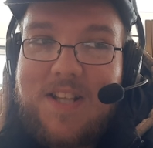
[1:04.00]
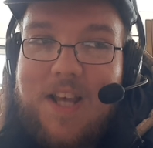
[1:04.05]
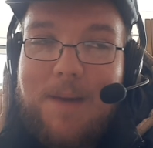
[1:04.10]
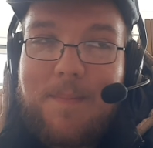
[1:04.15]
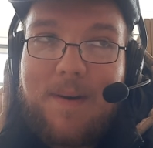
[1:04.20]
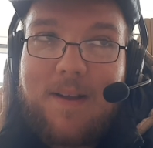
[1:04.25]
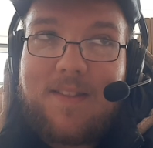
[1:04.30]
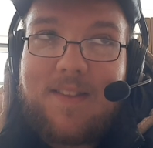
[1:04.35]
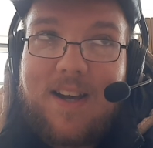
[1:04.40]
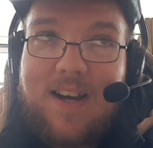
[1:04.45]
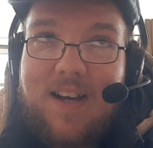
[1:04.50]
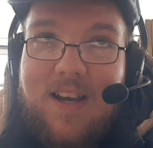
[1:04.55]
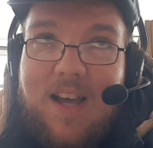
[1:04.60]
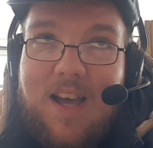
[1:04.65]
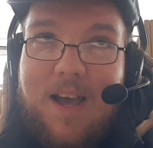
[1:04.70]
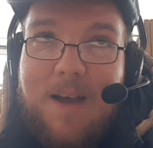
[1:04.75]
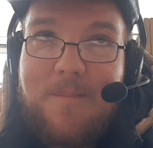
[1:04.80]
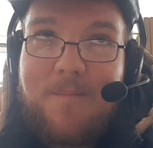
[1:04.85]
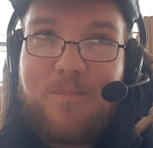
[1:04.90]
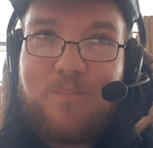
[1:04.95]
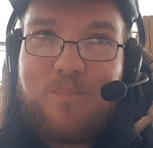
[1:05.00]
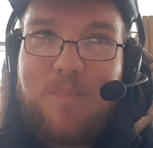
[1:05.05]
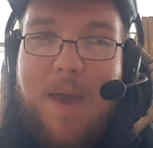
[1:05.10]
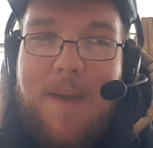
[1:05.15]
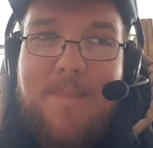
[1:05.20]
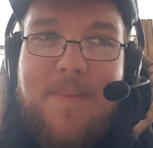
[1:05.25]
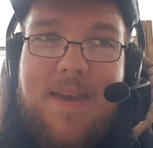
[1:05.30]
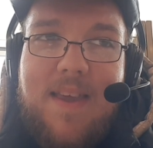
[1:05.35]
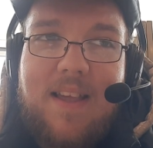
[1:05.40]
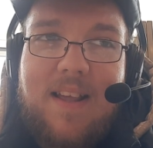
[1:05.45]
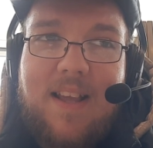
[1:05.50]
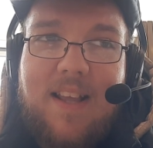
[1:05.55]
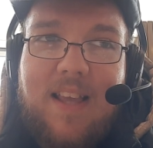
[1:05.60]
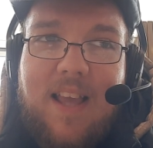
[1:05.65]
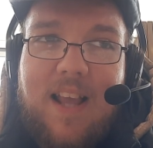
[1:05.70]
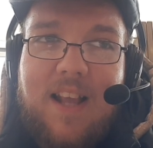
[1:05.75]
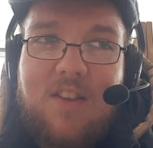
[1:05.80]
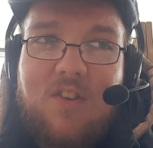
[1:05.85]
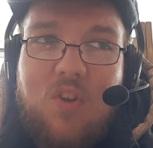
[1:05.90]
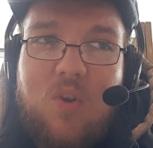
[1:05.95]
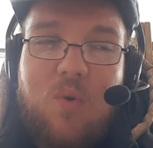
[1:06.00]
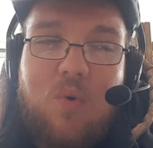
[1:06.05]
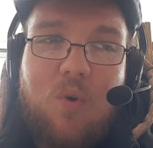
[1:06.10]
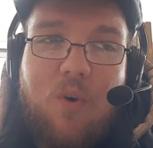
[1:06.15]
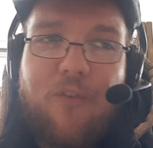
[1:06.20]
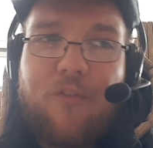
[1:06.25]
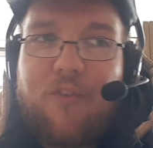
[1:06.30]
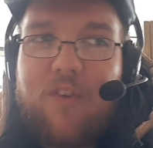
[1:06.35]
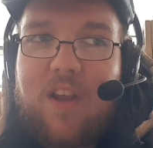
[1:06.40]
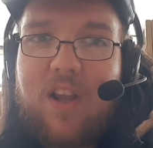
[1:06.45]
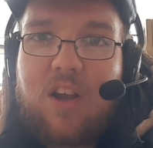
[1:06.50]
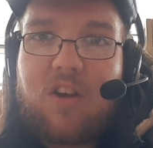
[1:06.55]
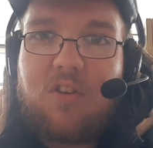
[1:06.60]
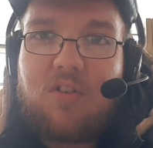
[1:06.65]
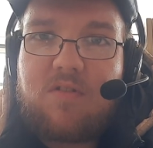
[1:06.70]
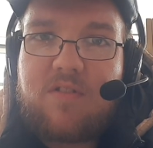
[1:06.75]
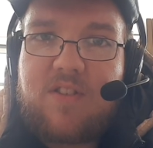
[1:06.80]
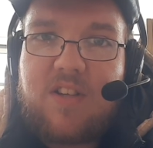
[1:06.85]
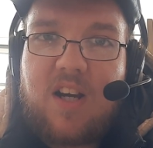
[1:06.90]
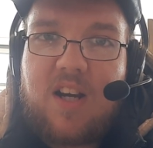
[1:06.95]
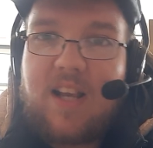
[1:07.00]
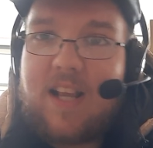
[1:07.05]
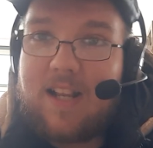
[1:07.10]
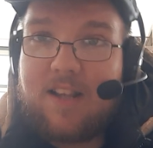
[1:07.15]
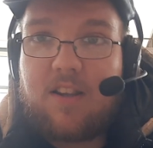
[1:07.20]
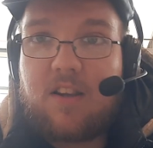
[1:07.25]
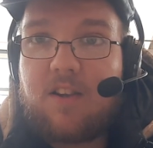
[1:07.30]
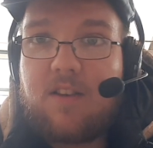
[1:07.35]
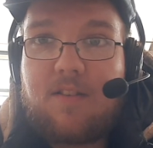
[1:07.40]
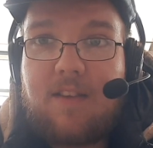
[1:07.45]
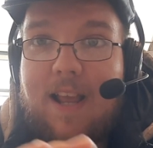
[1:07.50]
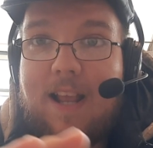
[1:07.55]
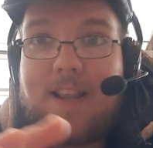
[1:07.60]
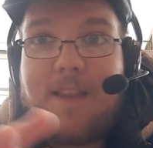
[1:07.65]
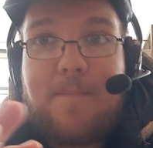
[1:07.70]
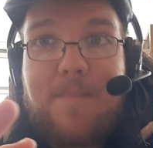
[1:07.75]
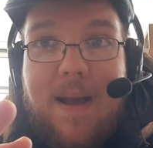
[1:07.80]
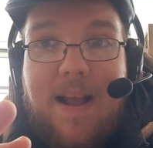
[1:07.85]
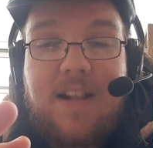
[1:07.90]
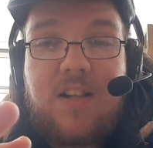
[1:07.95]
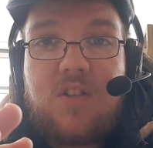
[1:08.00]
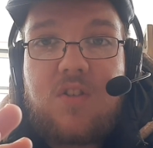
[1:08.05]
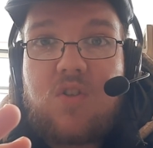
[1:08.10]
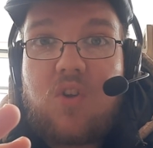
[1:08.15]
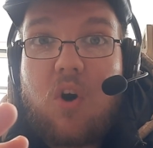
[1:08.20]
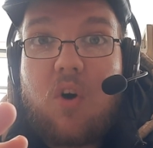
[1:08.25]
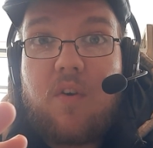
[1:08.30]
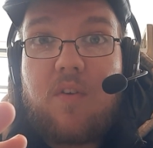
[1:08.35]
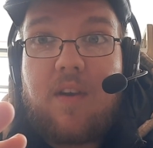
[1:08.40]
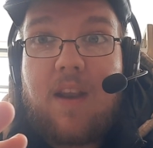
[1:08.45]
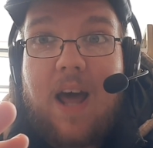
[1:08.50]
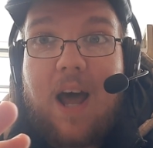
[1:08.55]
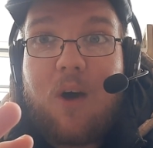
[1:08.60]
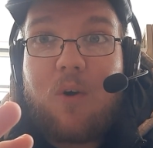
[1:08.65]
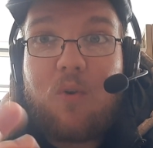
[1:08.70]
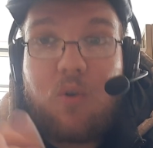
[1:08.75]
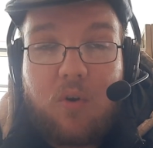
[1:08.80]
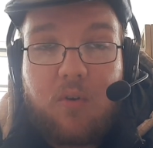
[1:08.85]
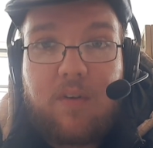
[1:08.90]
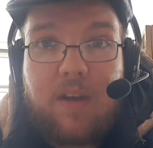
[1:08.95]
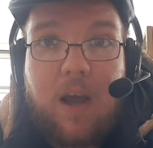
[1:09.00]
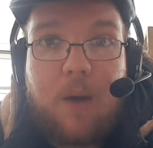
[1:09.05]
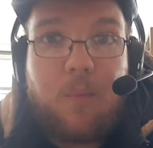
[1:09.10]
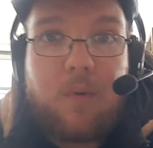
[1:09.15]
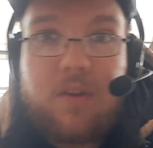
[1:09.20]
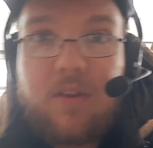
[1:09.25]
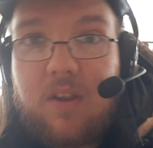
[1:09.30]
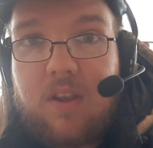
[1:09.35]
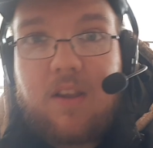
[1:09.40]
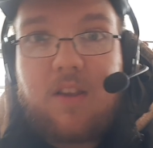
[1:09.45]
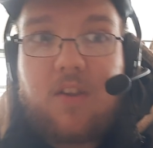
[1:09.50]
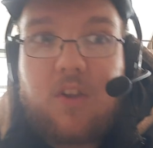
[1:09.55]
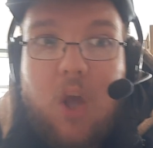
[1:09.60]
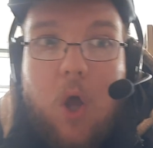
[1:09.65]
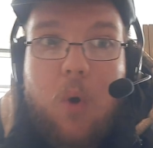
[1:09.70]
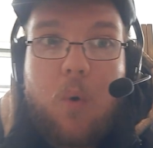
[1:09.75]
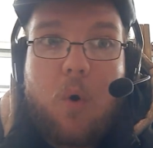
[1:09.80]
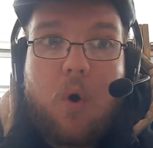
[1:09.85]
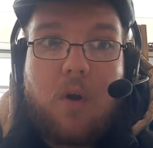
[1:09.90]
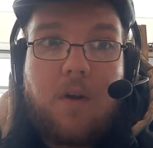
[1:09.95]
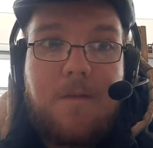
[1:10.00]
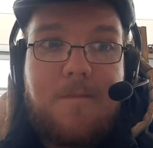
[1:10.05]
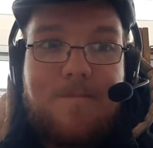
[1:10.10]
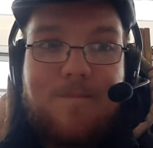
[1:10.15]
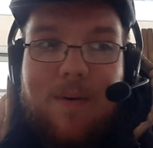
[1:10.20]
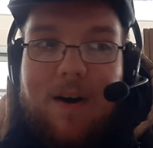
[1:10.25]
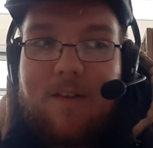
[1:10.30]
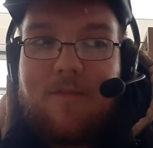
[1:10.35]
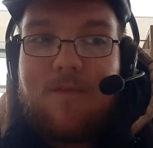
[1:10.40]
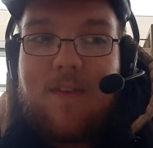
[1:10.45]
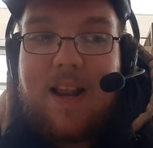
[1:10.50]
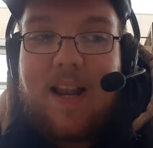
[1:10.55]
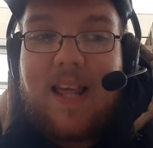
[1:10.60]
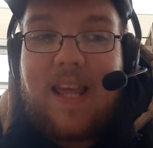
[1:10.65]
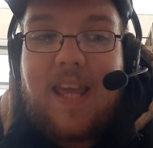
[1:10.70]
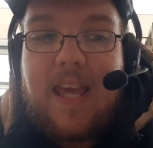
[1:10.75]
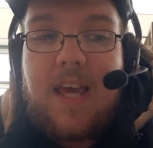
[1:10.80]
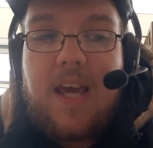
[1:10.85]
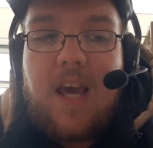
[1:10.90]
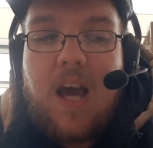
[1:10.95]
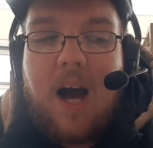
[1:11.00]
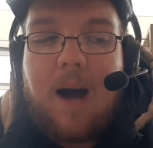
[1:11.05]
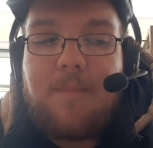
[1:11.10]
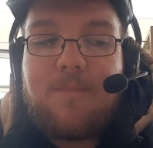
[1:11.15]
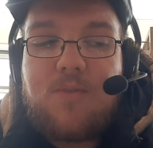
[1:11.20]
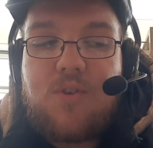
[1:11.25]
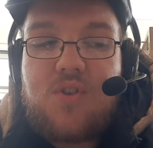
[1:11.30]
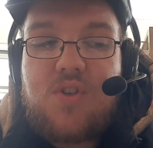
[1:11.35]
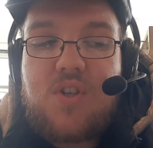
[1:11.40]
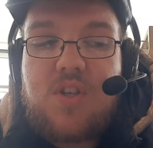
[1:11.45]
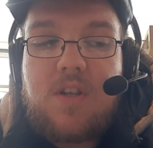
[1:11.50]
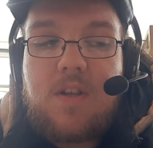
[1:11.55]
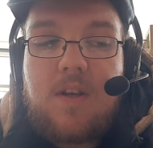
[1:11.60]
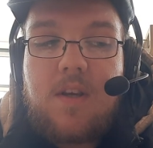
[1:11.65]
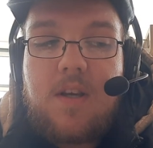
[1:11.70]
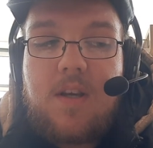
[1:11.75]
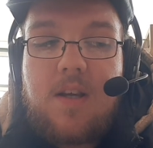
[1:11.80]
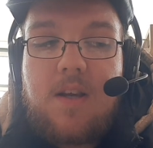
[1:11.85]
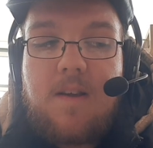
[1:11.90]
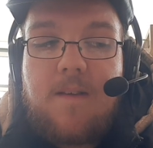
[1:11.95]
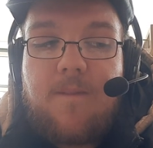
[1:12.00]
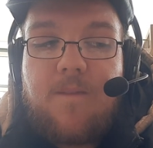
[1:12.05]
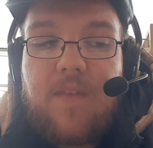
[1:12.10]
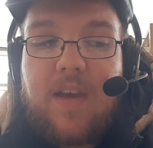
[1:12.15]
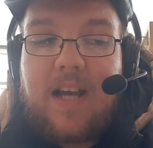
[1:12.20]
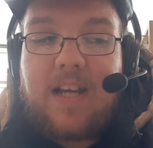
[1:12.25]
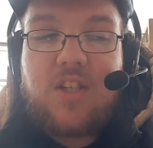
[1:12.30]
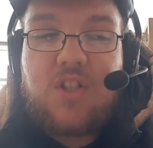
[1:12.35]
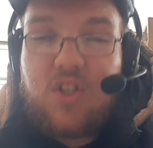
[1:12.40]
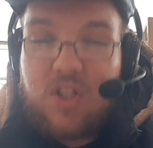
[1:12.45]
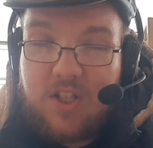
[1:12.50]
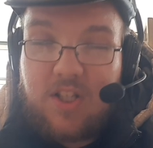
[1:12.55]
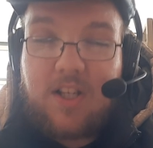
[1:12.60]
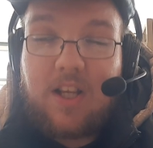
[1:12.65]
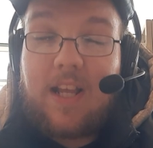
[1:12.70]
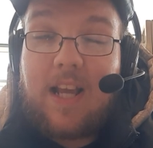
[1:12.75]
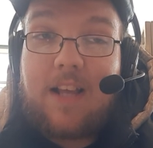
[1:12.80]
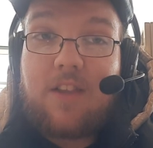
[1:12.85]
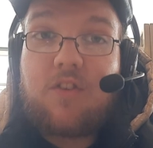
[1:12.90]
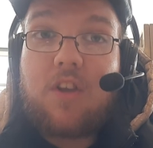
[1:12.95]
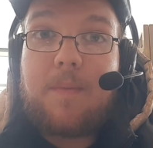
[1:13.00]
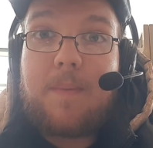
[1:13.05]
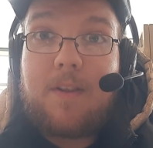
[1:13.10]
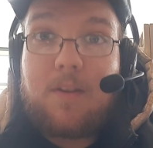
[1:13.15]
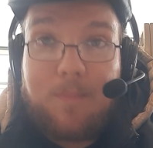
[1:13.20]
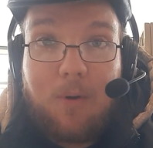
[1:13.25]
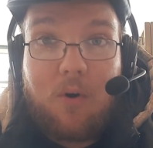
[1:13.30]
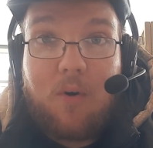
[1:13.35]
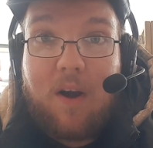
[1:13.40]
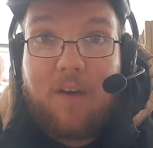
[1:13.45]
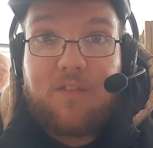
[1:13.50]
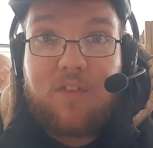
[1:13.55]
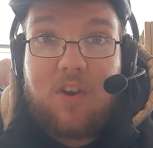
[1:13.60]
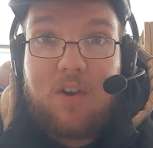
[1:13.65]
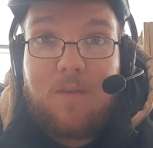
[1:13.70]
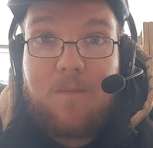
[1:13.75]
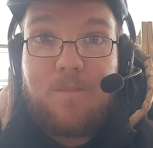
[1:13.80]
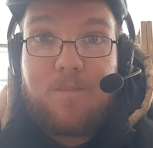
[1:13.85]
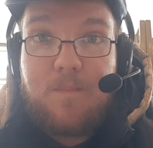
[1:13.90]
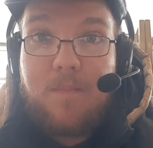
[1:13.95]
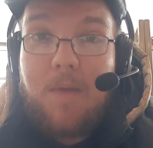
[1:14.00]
say about that. Maybe okay, 2 or 3 o'clock start. It depends on how long I wanted it to go on. But really, it's going to be tomorrow afternoon,